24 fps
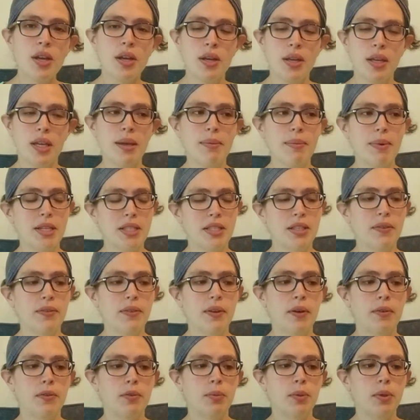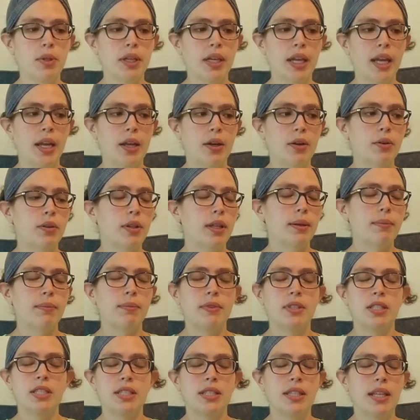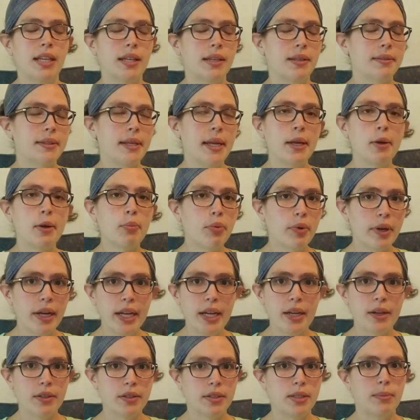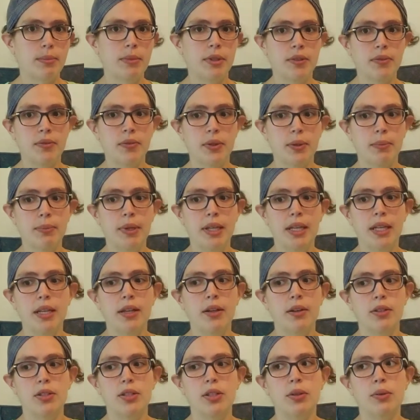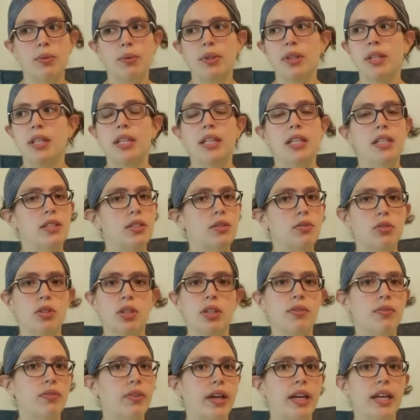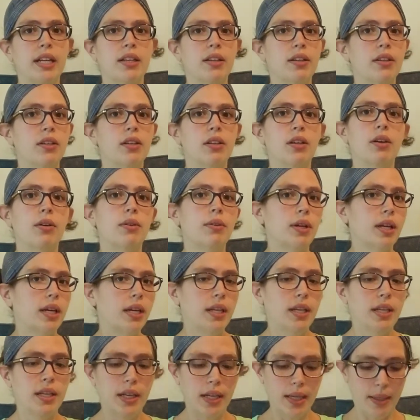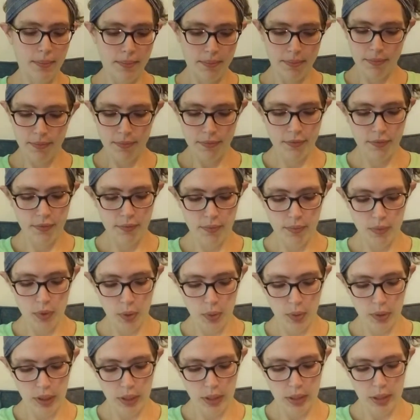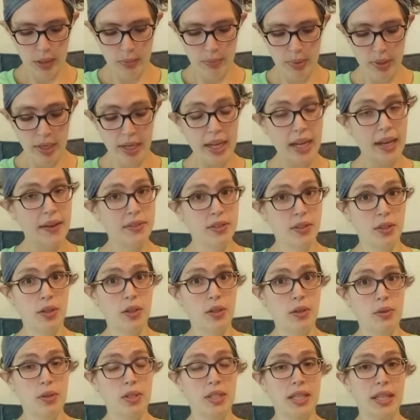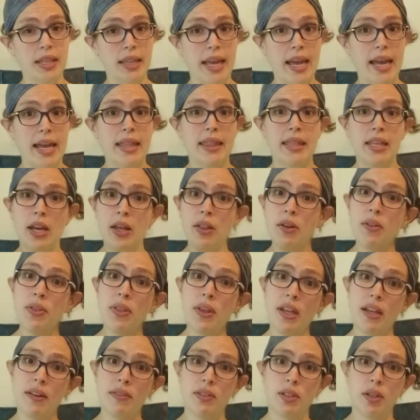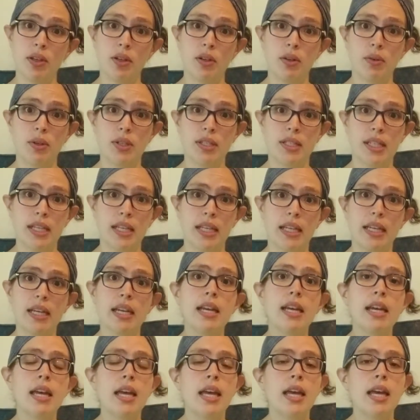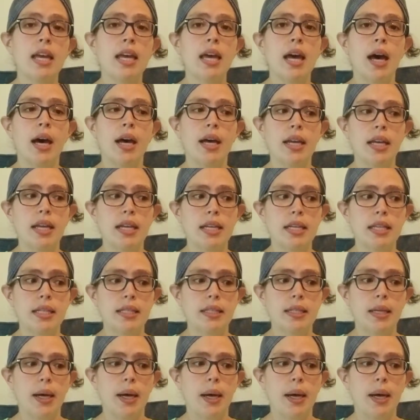get myself comfortable again, or like just like take a break or something for a minute or two, and then it's usually fine, good to go again, and I'm totally good. But I have started noticing that. And the other thing I've started noticing is